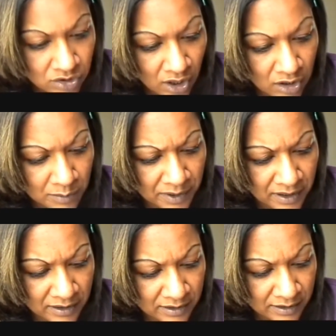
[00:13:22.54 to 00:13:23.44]

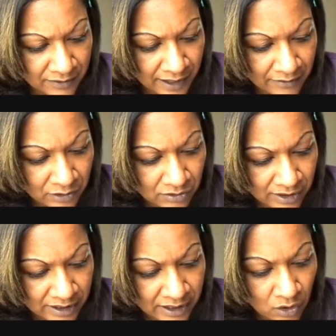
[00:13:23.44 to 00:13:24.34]
October, if I haven't
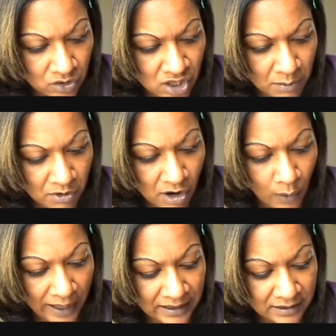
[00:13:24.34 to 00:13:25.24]
already. October
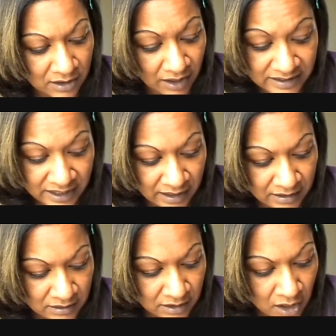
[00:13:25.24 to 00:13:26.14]
08,
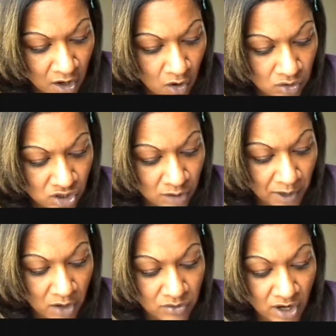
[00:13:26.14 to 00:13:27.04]
19.
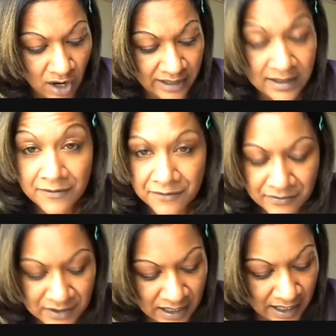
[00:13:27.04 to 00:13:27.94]
October 09,
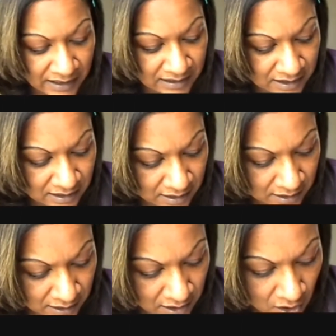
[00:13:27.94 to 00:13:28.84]
58.
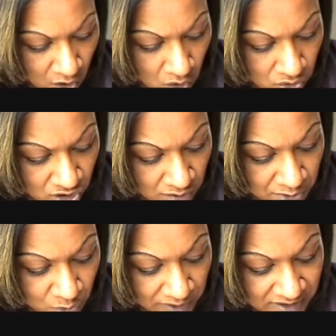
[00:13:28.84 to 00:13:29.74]

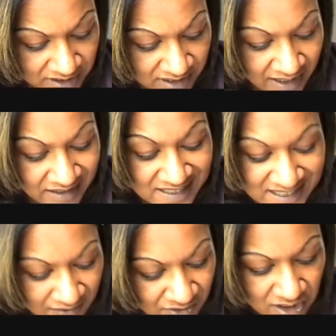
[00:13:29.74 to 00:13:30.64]
October 2010,
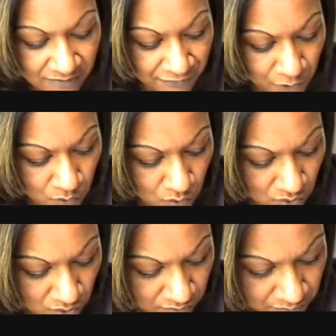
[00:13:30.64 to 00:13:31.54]
74.